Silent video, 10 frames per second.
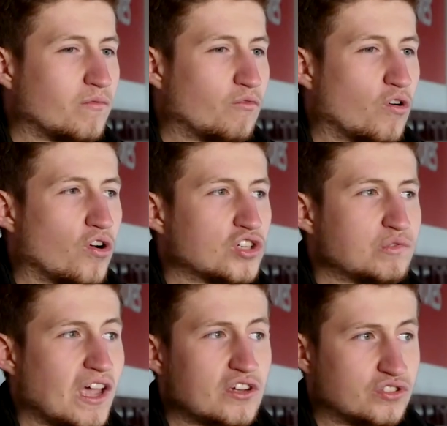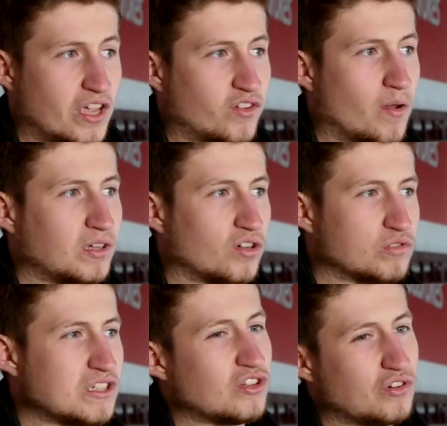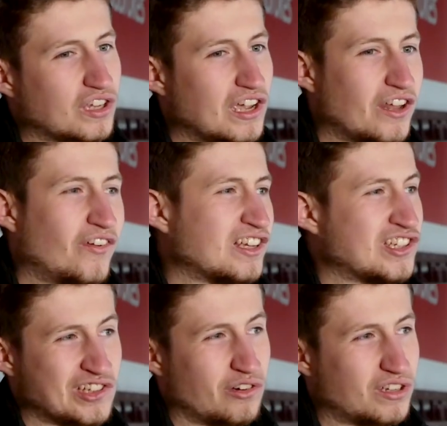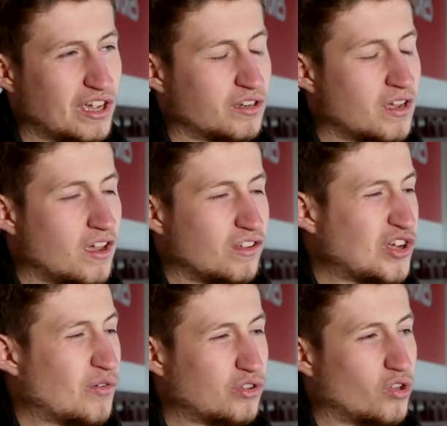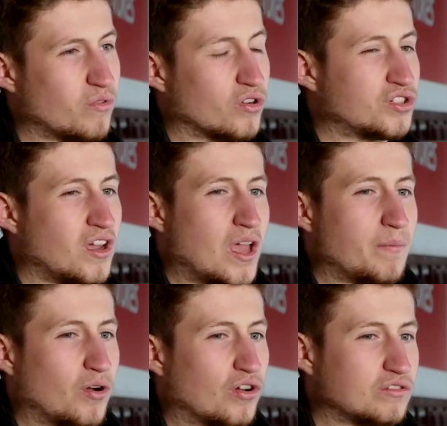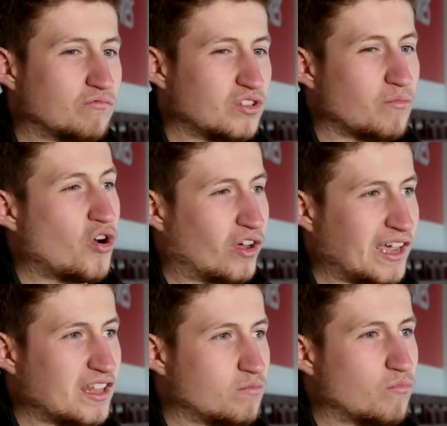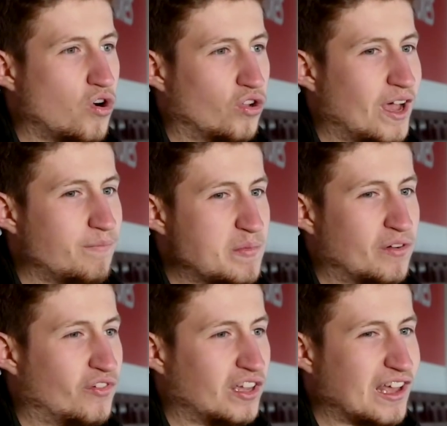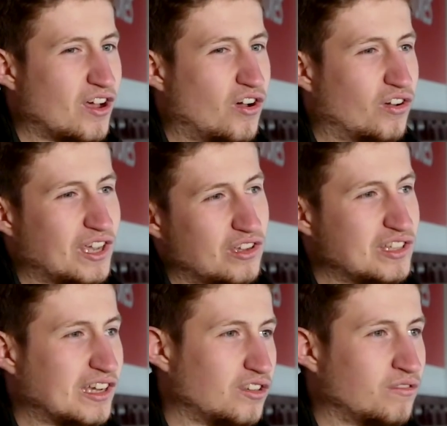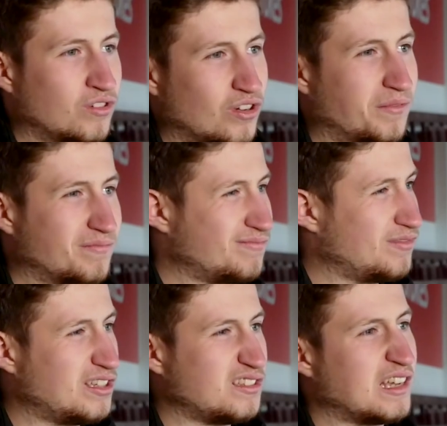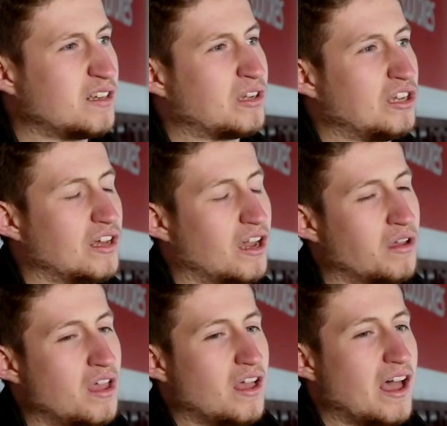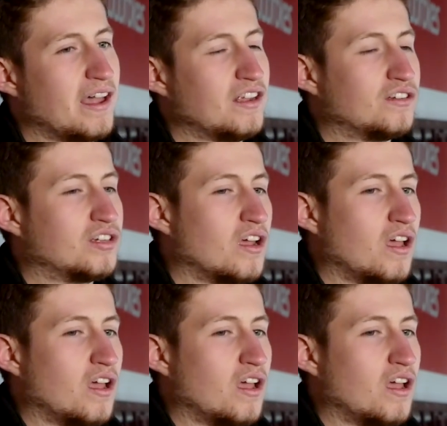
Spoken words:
worse reactions I've got, because when you're a little kid, they think it's just a little kid, you can't really do much. But the more I get, the more that people think that, okay, you're taking a mickey now. And